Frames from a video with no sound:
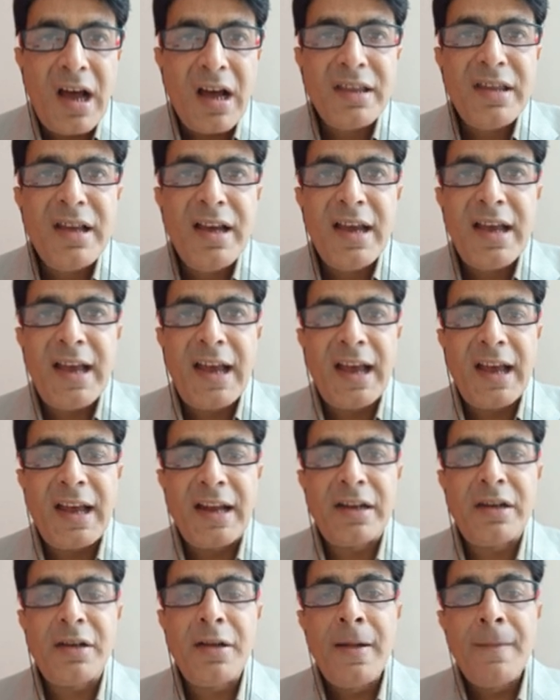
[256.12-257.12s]
other
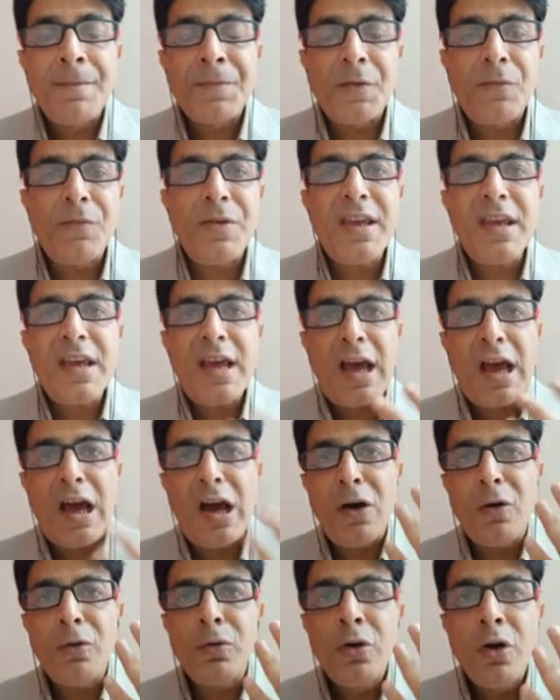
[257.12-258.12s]
hand, we
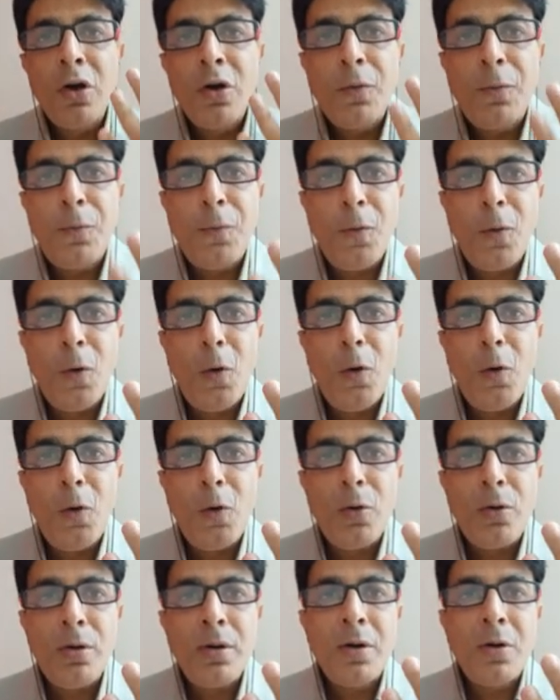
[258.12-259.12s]
have
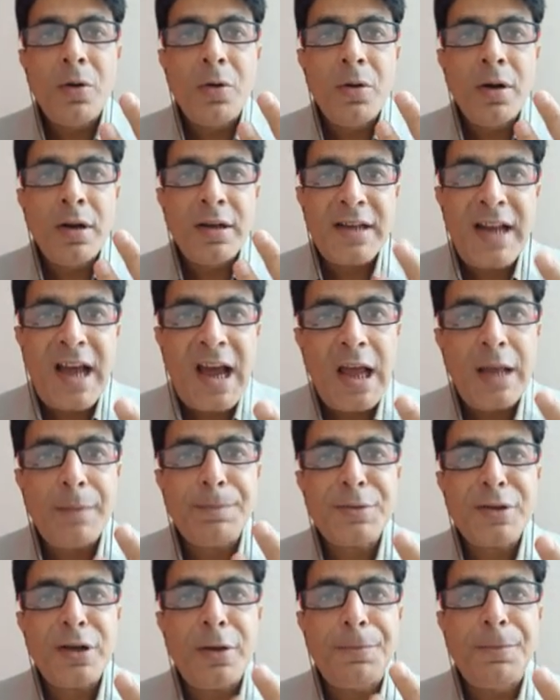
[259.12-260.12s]
4
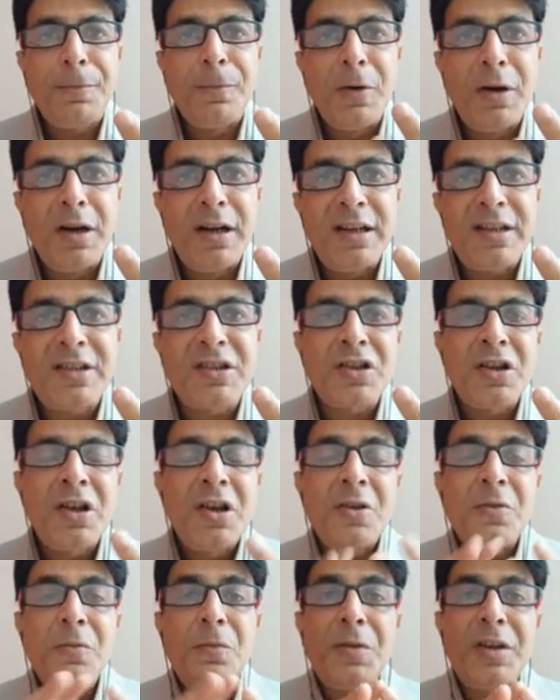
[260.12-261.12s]
types of words
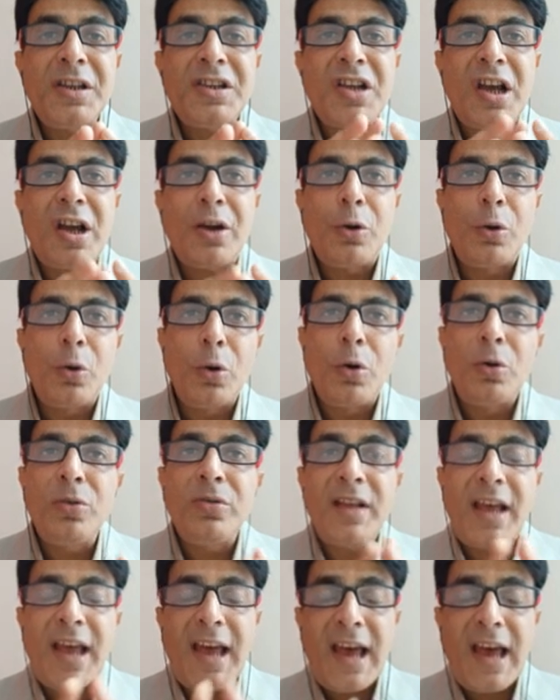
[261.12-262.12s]
which are
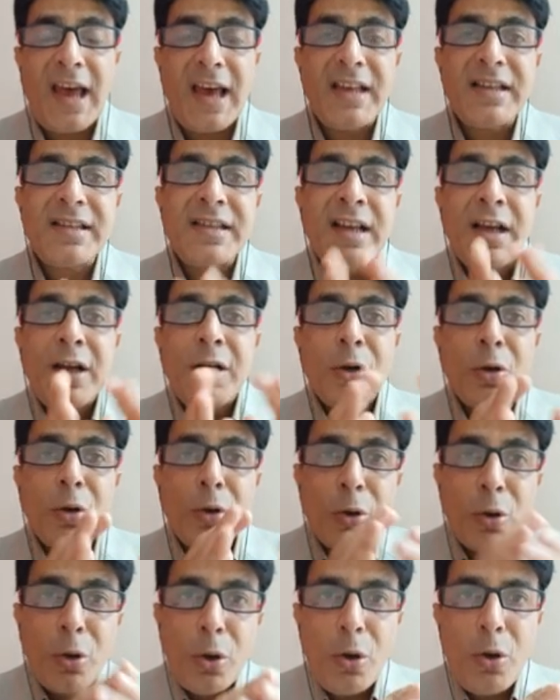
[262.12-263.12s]
known as
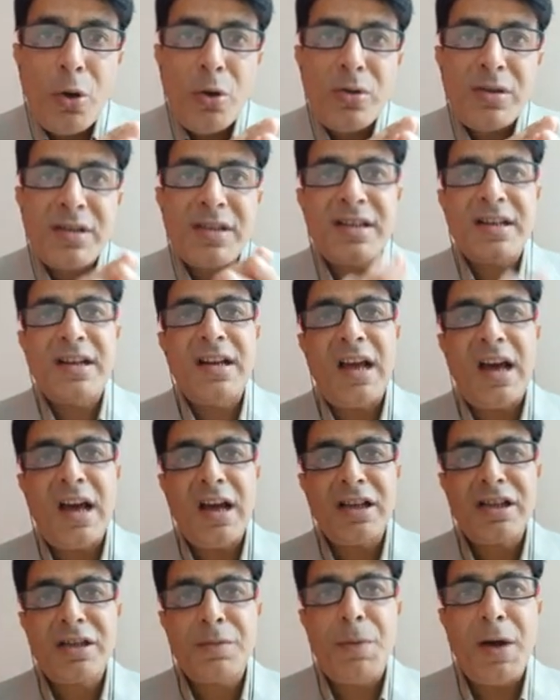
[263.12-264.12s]
closed
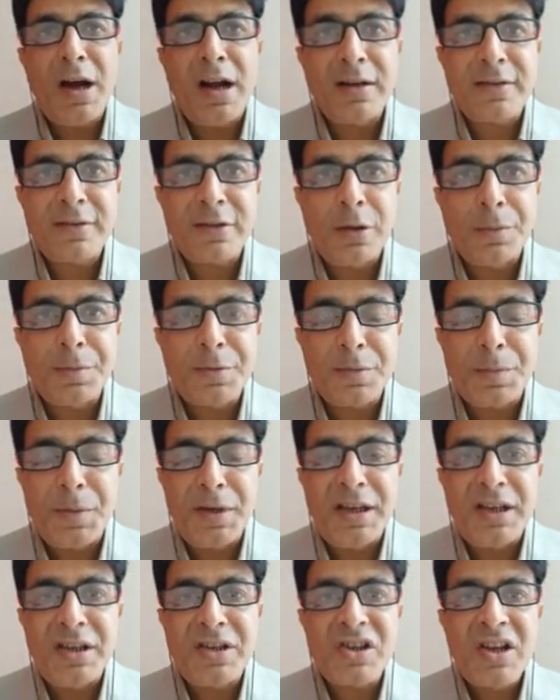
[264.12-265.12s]
class parts of
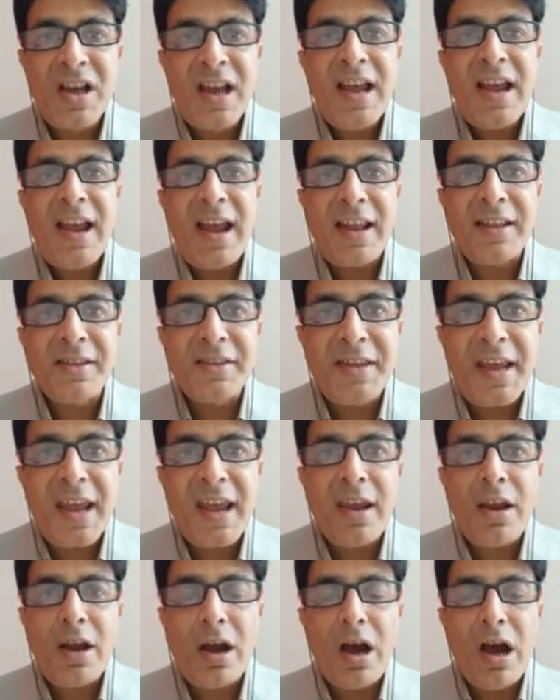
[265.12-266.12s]
speech, and
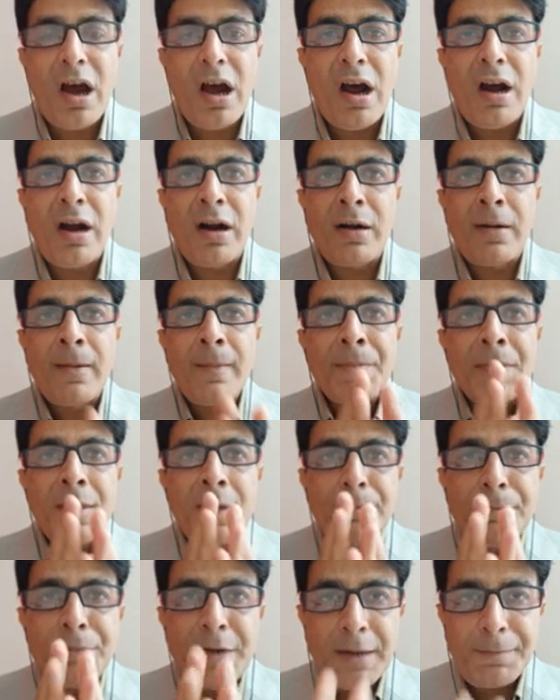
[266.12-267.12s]
they are
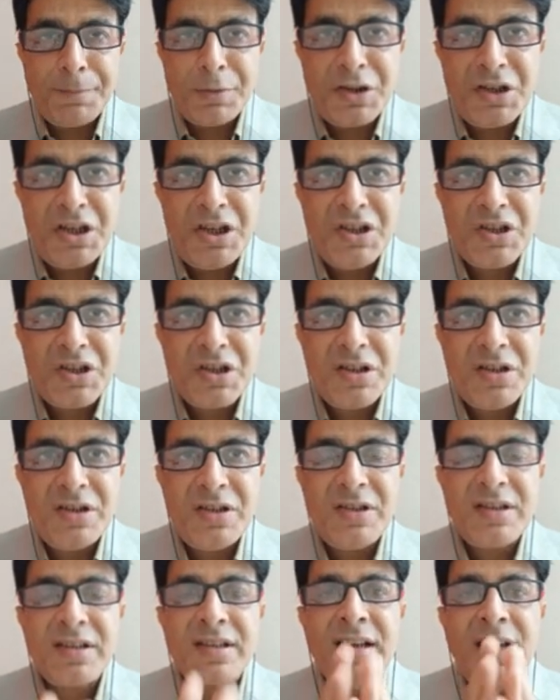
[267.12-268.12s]

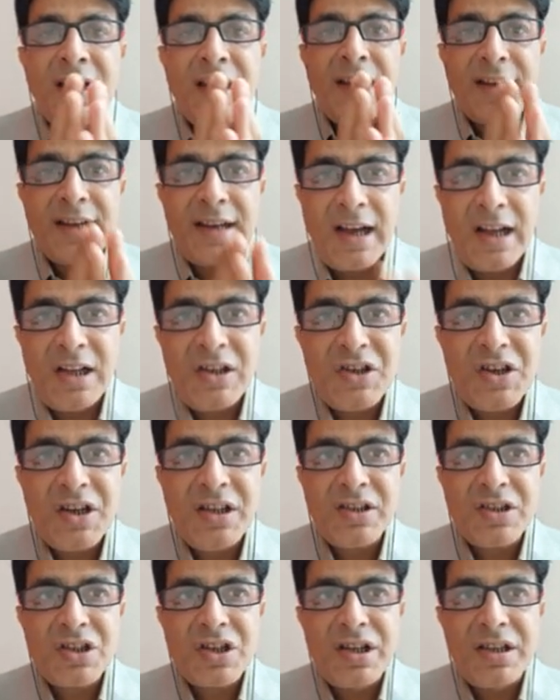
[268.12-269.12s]
prepositions,
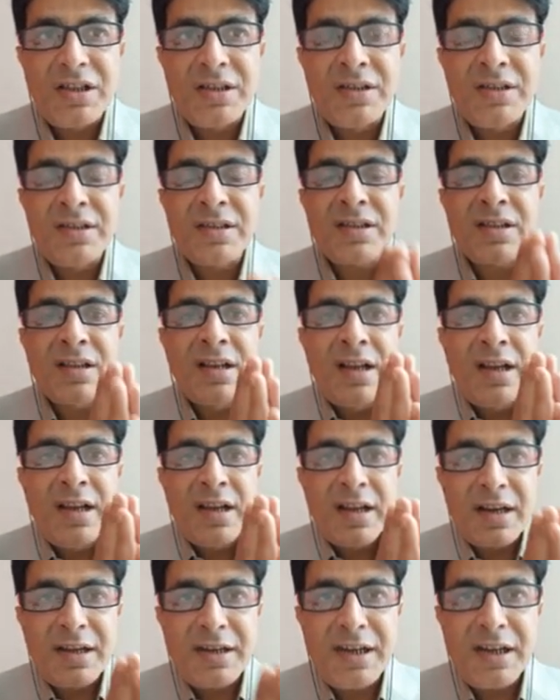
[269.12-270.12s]
conjunctions,
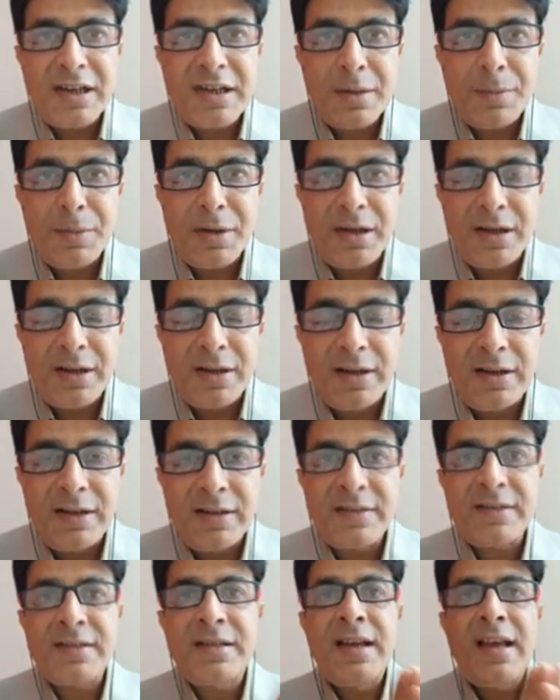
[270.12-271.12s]

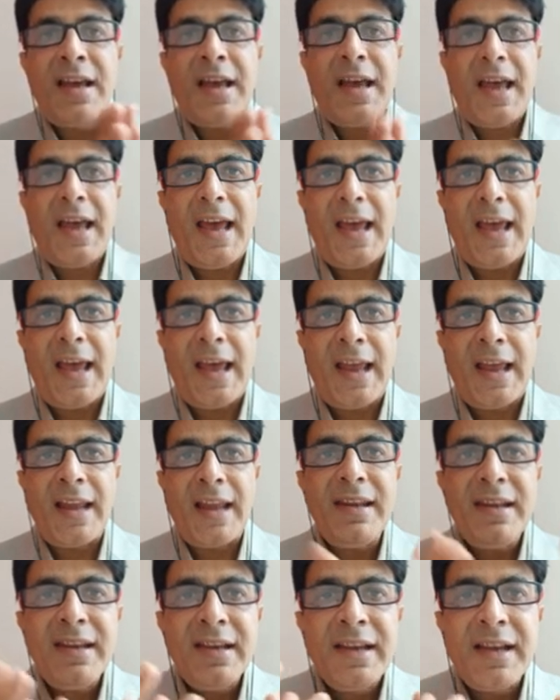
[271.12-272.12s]
determiners
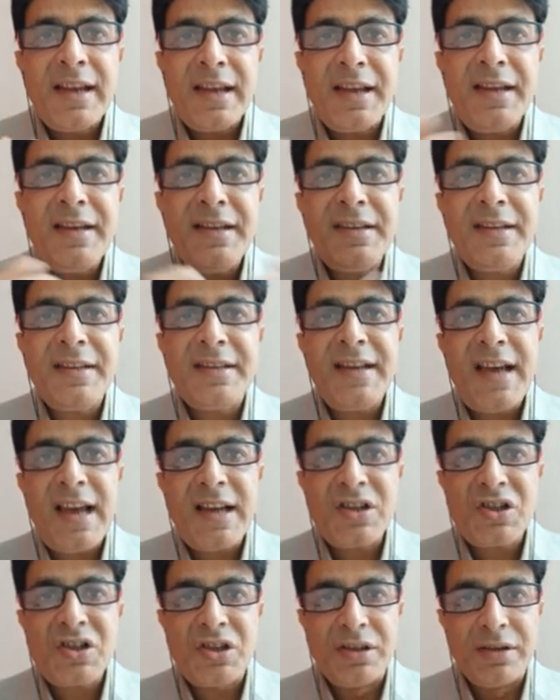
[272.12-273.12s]
and
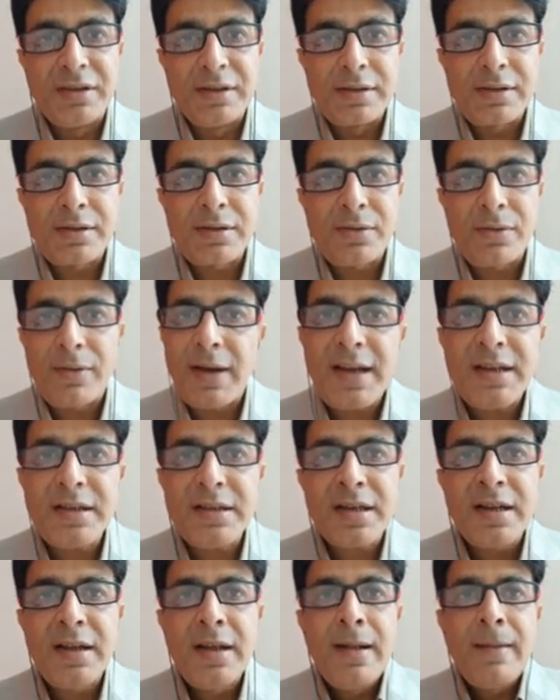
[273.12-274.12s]
interjections,
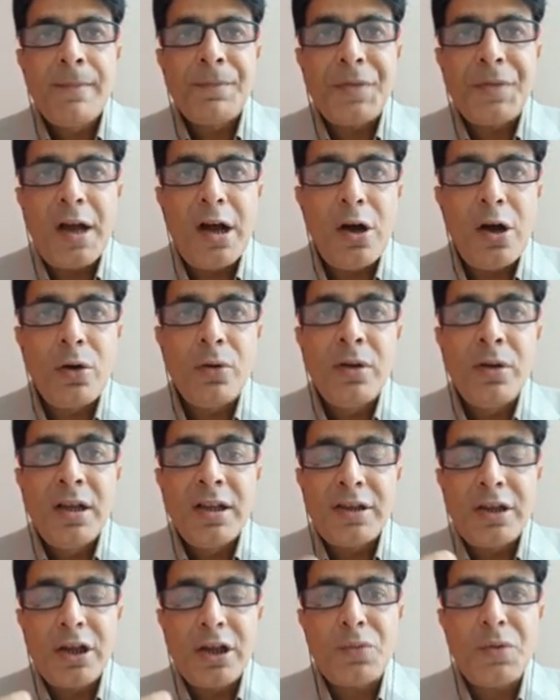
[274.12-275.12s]
right?
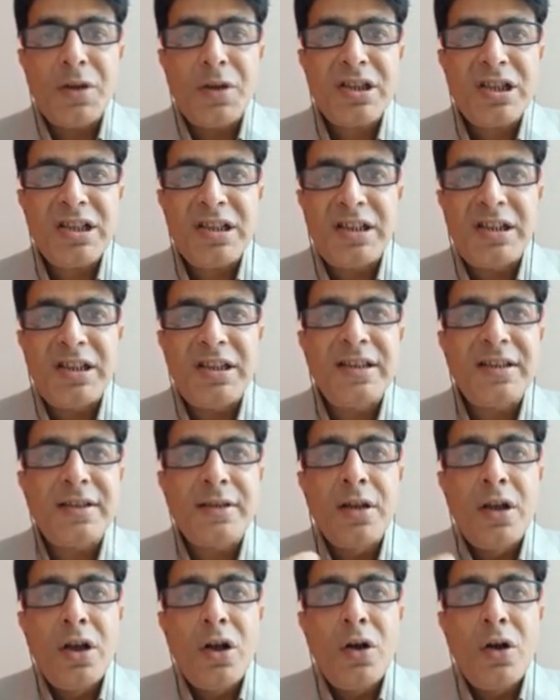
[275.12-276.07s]
Now the question is,